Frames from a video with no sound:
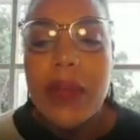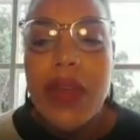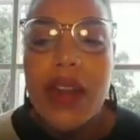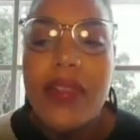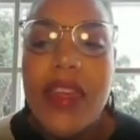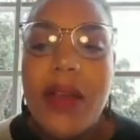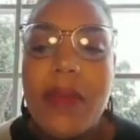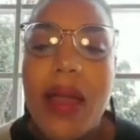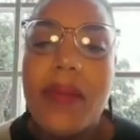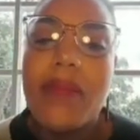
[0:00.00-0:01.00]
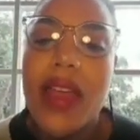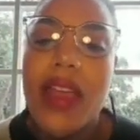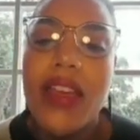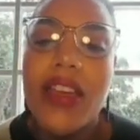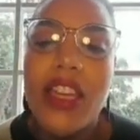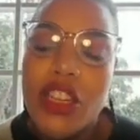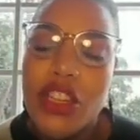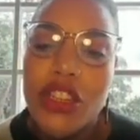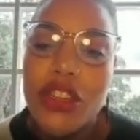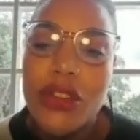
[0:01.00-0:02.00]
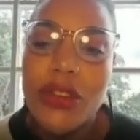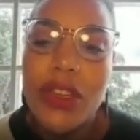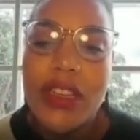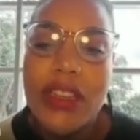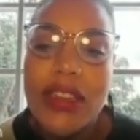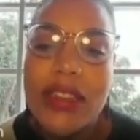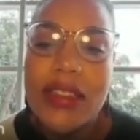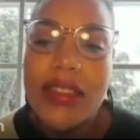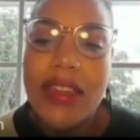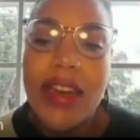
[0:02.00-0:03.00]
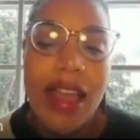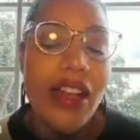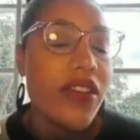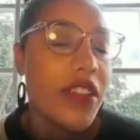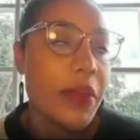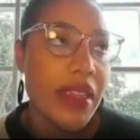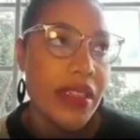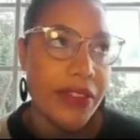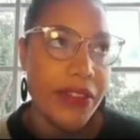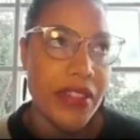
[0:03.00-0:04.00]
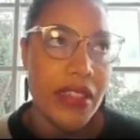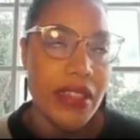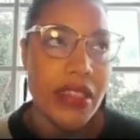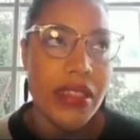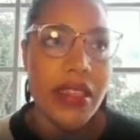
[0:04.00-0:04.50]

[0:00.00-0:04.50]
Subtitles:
But I think my main issue is the lack of specificity.